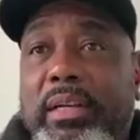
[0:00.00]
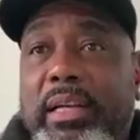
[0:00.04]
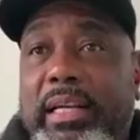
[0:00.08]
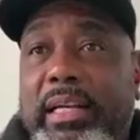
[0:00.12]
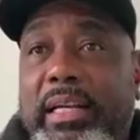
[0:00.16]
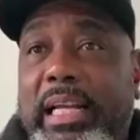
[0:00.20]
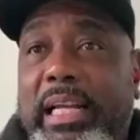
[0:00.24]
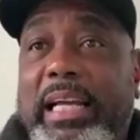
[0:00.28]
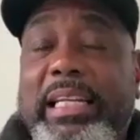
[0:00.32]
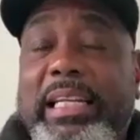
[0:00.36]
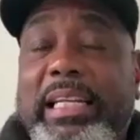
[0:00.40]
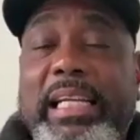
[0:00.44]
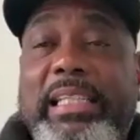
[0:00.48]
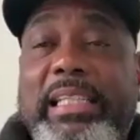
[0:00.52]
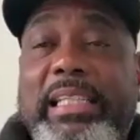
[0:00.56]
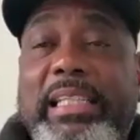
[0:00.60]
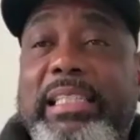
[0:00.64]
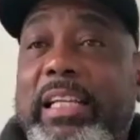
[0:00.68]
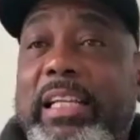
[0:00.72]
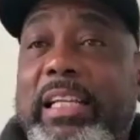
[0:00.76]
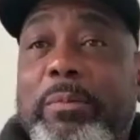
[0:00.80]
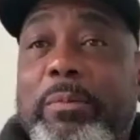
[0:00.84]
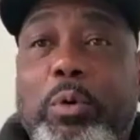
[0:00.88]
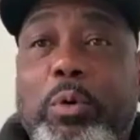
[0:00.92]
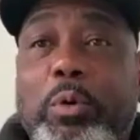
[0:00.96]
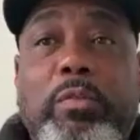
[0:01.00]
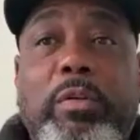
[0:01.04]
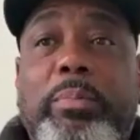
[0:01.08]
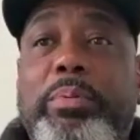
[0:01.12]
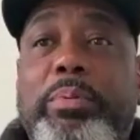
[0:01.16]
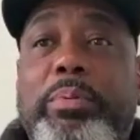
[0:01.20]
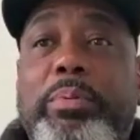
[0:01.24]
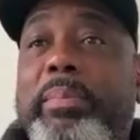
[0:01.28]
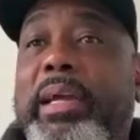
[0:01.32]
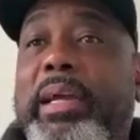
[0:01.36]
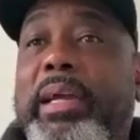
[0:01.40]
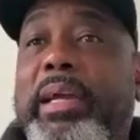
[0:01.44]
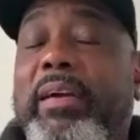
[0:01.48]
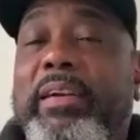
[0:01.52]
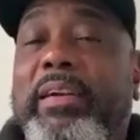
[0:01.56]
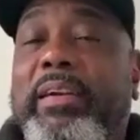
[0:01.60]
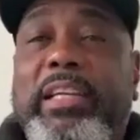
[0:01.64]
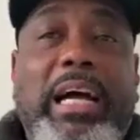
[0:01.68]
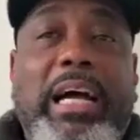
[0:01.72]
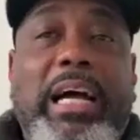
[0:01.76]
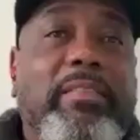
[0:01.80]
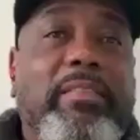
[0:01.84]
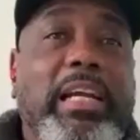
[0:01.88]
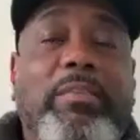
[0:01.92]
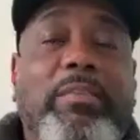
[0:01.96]
And now they see the movie premiere and
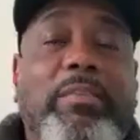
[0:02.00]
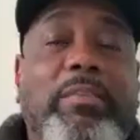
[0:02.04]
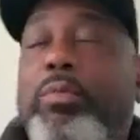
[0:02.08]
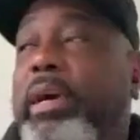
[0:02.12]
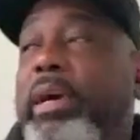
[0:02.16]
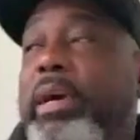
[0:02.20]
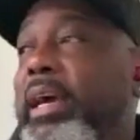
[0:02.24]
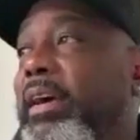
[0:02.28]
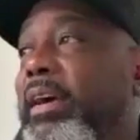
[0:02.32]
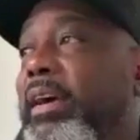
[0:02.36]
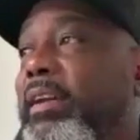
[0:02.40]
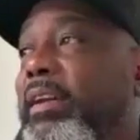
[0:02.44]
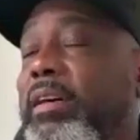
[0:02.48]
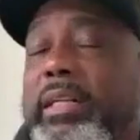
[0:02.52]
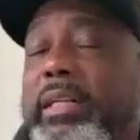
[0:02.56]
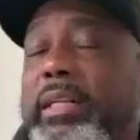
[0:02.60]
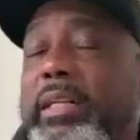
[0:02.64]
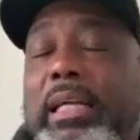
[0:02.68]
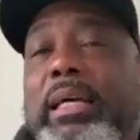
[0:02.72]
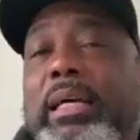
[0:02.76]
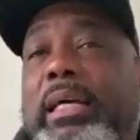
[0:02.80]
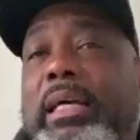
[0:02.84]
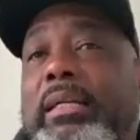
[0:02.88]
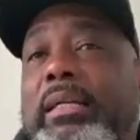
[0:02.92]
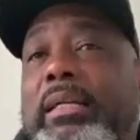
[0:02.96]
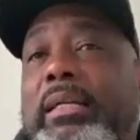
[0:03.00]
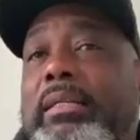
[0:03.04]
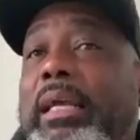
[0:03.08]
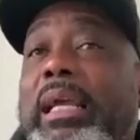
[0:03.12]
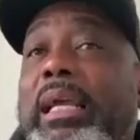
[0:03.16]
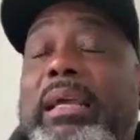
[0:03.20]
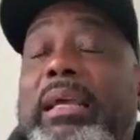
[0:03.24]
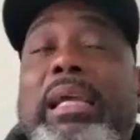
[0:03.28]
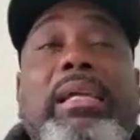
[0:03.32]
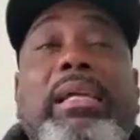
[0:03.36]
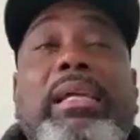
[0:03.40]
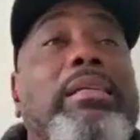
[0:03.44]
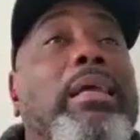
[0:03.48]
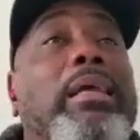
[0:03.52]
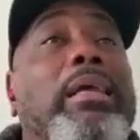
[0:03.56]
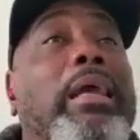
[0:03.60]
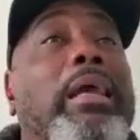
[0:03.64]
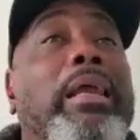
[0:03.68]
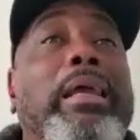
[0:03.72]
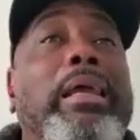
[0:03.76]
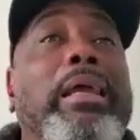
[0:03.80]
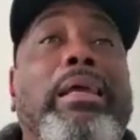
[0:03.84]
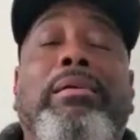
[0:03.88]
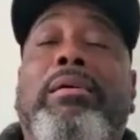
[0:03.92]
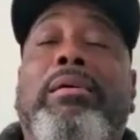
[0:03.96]
it's out and everywhere, and all, they're like, you
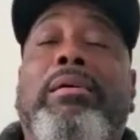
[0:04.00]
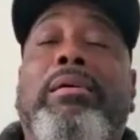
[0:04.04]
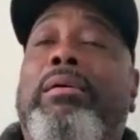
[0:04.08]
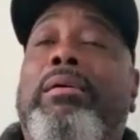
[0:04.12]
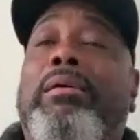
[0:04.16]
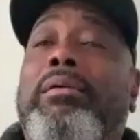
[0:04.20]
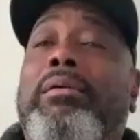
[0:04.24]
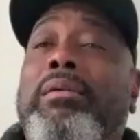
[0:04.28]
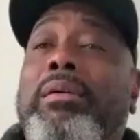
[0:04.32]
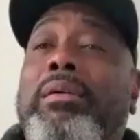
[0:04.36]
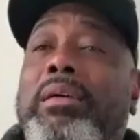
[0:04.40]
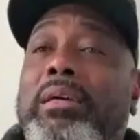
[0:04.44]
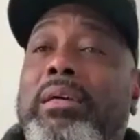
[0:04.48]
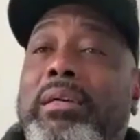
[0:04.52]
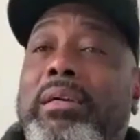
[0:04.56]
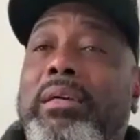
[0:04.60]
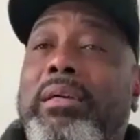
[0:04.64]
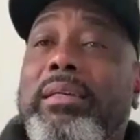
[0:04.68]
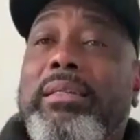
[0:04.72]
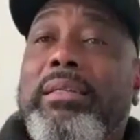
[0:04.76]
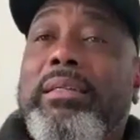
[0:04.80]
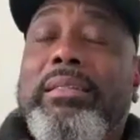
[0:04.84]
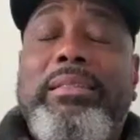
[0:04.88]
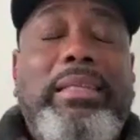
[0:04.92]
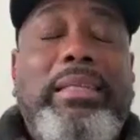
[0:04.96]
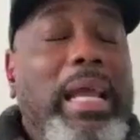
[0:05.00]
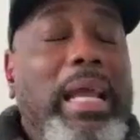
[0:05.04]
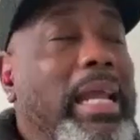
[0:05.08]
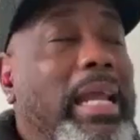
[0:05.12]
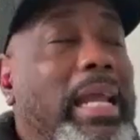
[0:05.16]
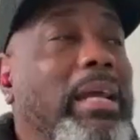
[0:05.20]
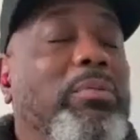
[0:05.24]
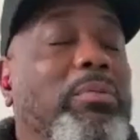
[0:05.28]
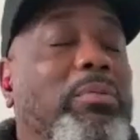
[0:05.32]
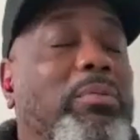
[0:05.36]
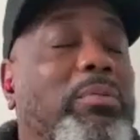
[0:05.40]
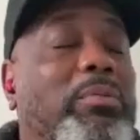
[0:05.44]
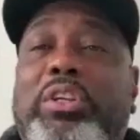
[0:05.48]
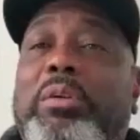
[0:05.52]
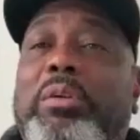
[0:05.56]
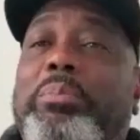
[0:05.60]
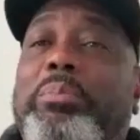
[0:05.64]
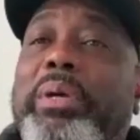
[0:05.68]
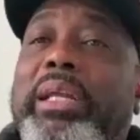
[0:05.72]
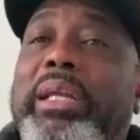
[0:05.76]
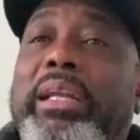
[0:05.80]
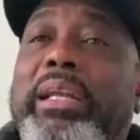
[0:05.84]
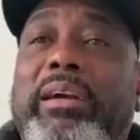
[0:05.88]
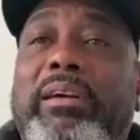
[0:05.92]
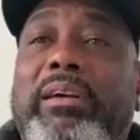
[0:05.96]
did it, y'all. Dang, we should have
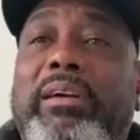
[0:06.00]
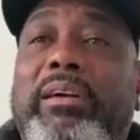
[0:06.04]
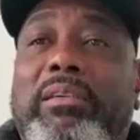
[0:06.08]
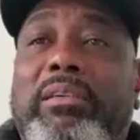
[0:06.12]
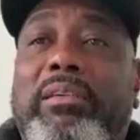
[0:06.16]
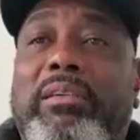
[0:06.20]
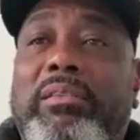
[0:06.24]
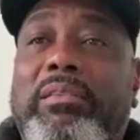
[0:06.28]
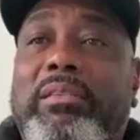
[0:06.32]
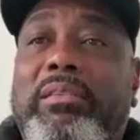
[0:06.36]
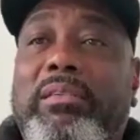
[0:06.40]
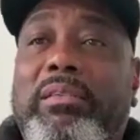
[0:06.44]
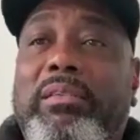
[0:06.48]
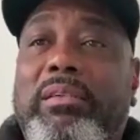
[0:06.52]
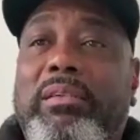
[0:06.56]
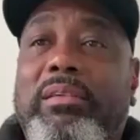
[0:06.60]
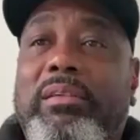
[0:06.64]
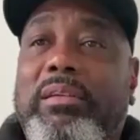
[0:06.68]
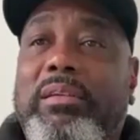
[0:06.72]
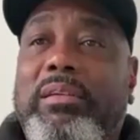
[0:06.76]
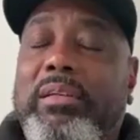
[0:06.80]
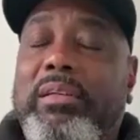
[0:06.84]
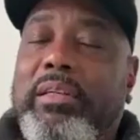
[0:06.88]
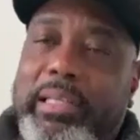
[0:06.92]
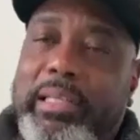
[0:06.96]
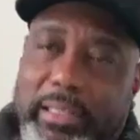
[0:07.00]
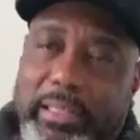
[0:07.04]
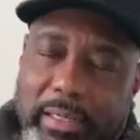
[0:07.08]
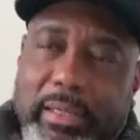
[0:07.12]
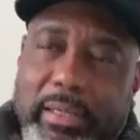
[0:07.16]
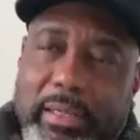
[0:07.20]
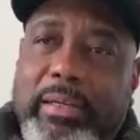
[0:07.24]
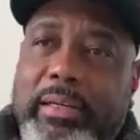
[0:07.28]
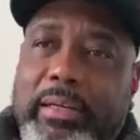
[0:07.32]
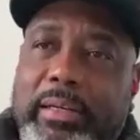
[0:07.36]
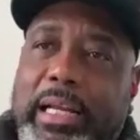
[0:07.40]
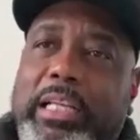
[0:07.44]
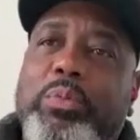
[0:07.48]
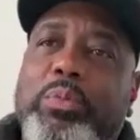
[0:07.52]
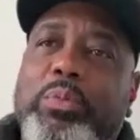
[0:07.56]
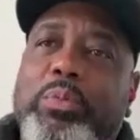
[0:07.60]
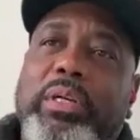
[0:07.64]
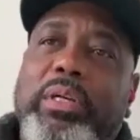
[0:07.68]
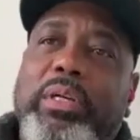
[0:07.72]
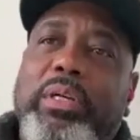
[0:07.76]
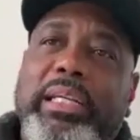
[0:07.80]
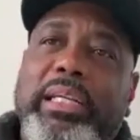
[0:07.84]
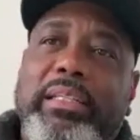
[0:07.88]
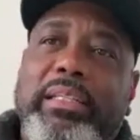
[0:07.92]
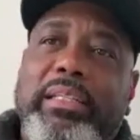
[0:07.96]
been there. That's
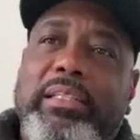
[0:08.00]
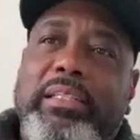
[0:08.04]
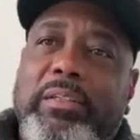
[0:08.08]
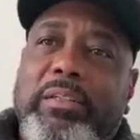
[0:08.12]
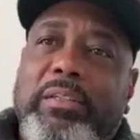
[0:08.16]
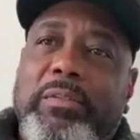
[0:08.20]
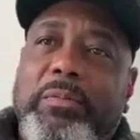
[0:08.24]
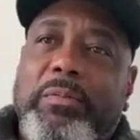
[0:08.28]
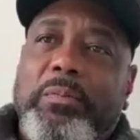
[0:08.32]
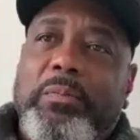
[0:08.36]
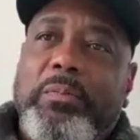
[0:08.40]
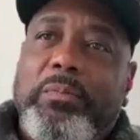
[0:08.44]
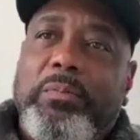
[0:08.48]
what it is now.